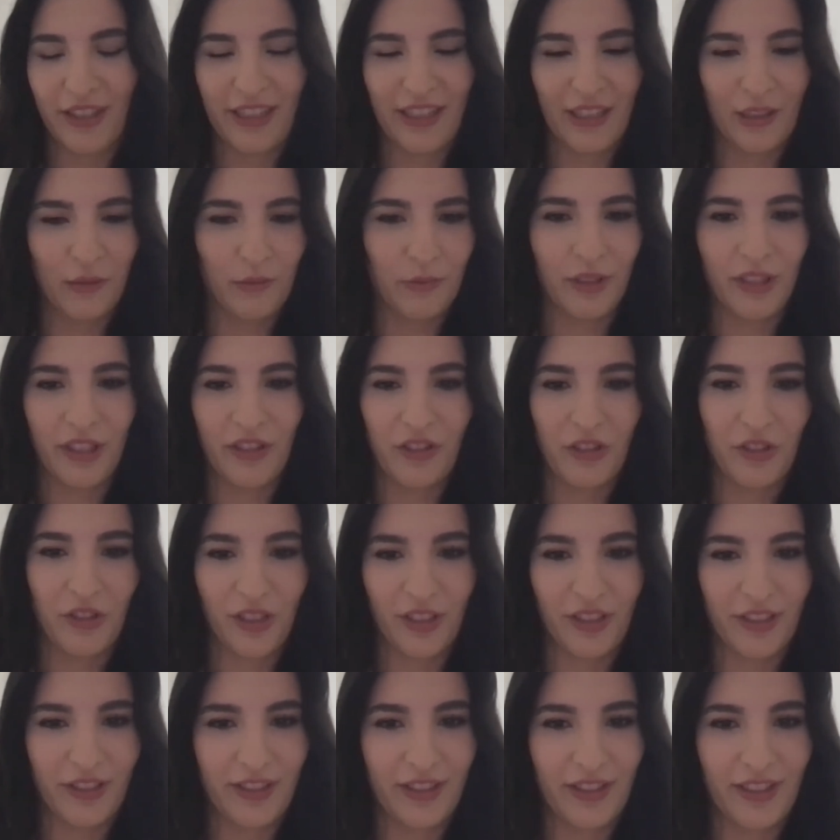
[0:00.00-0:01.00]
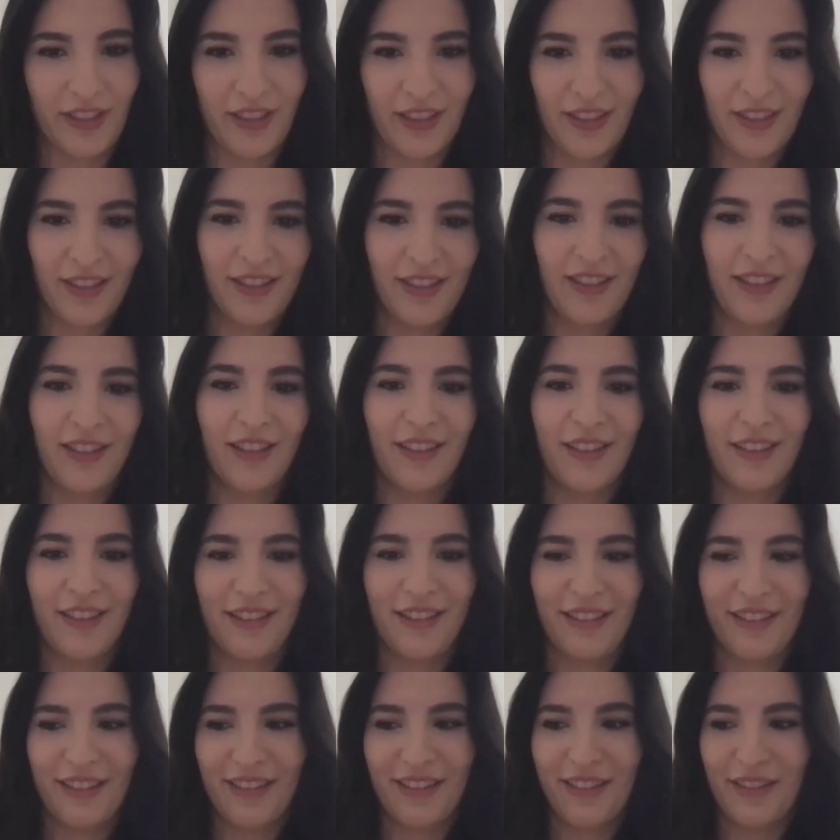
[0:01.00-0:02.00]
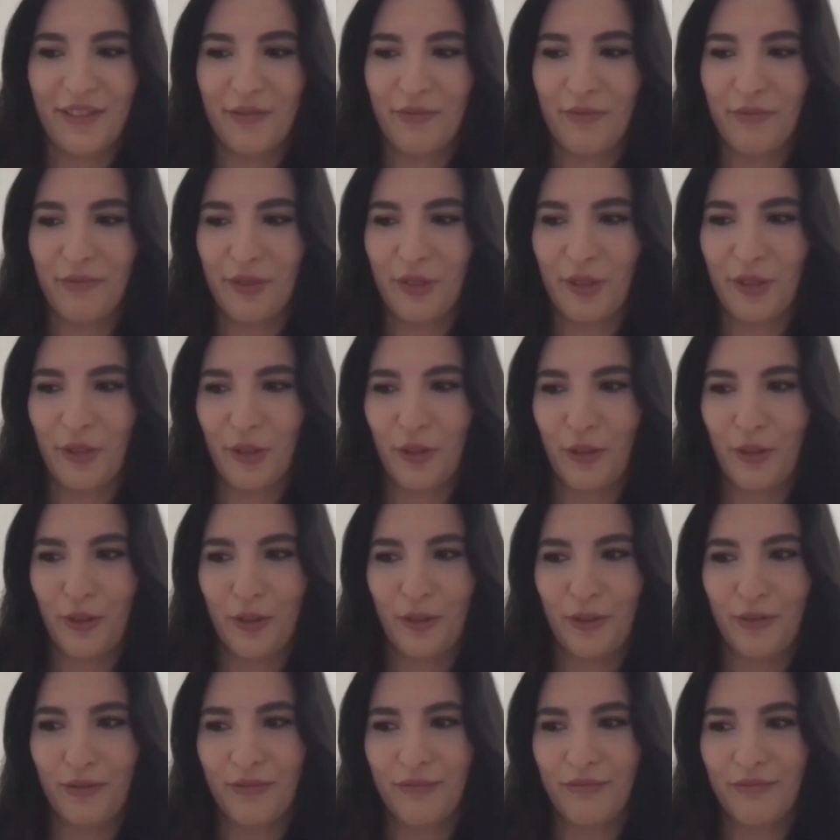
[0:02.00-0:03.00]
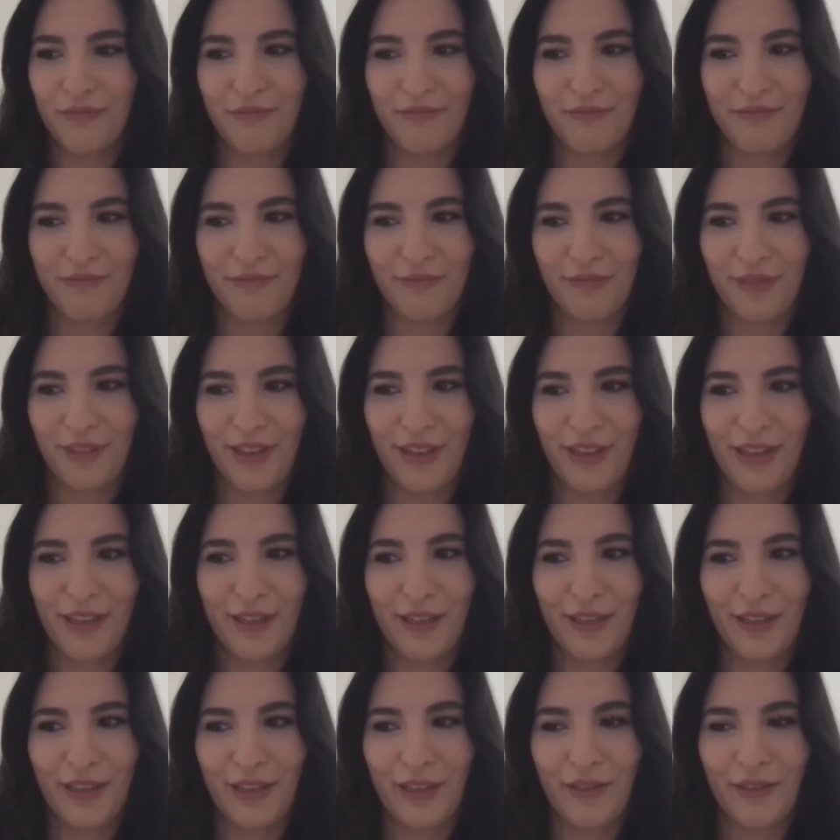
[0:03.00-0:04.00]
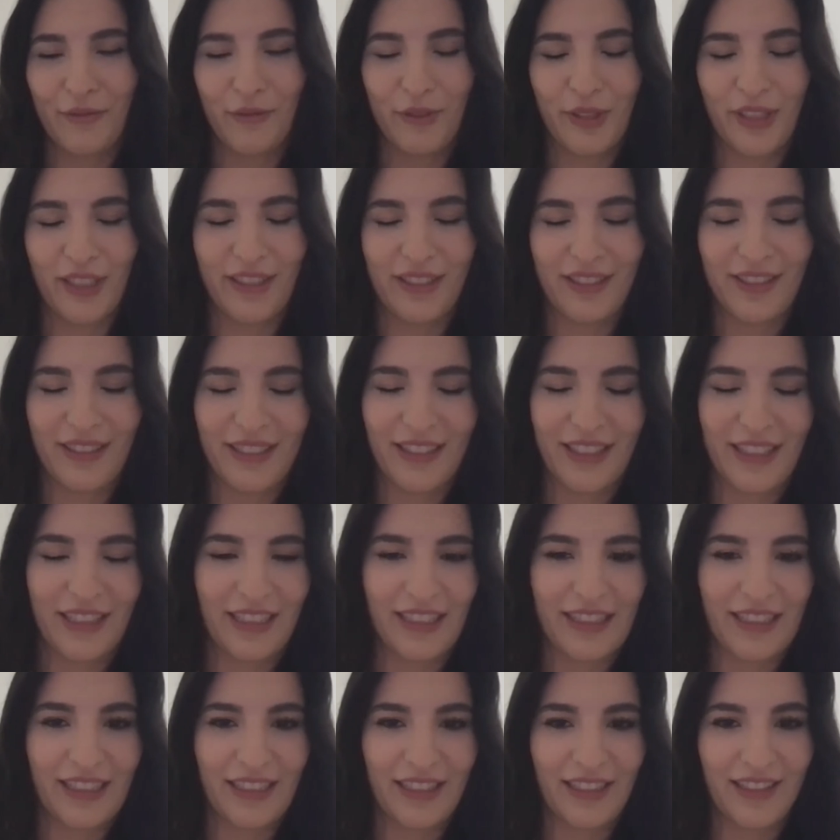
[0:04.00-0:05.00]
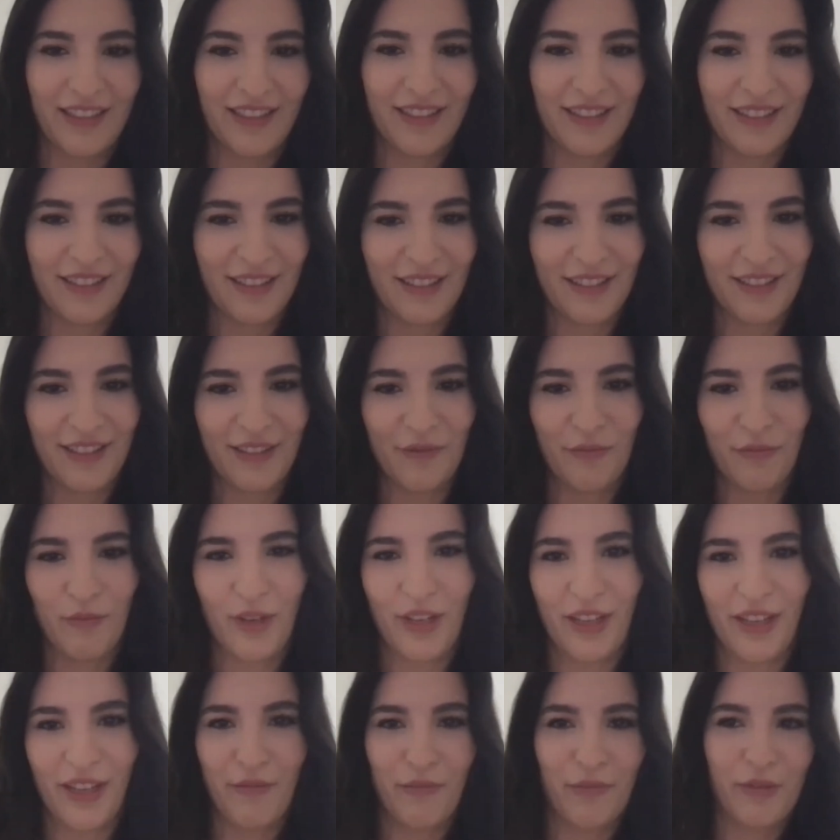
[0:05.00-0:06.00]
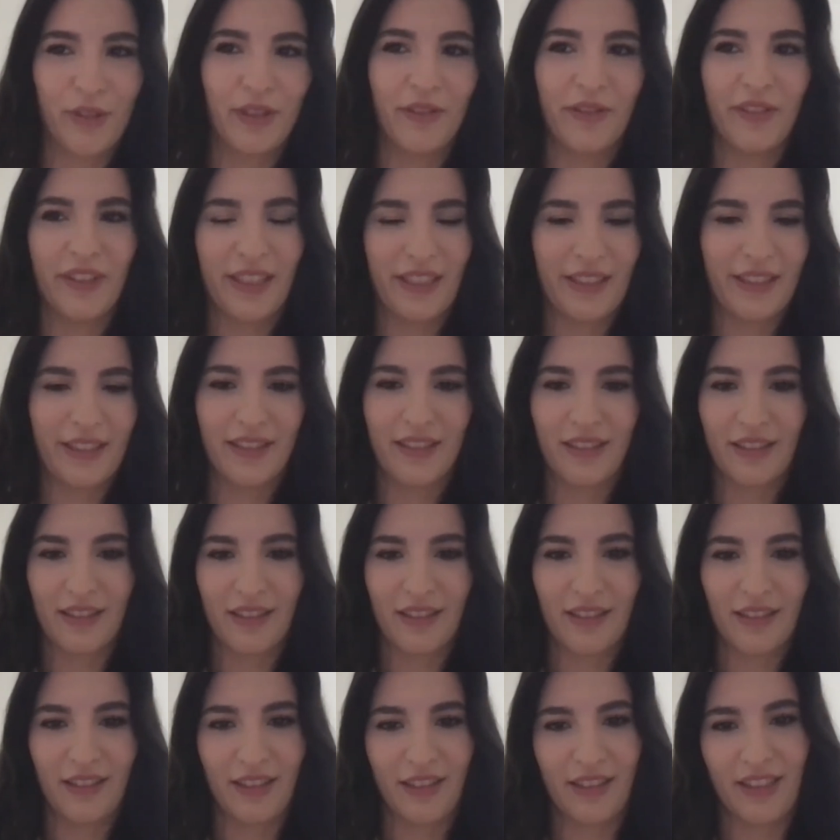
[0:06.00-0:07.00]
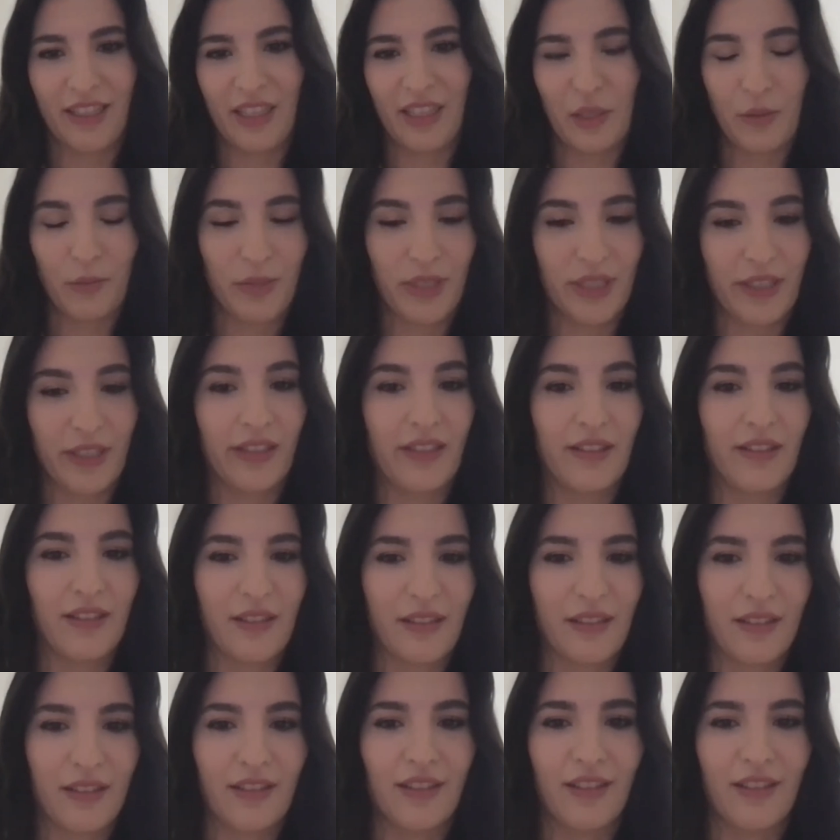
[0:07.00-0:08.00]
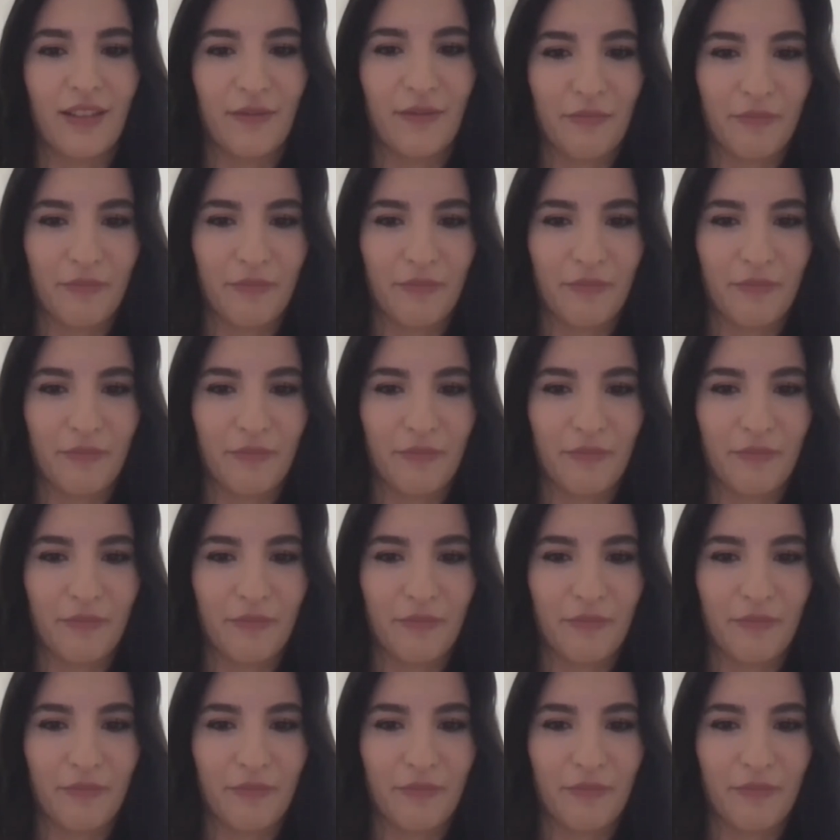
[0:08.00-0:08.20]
are helping each other. So I wouldn't say that my previous experience.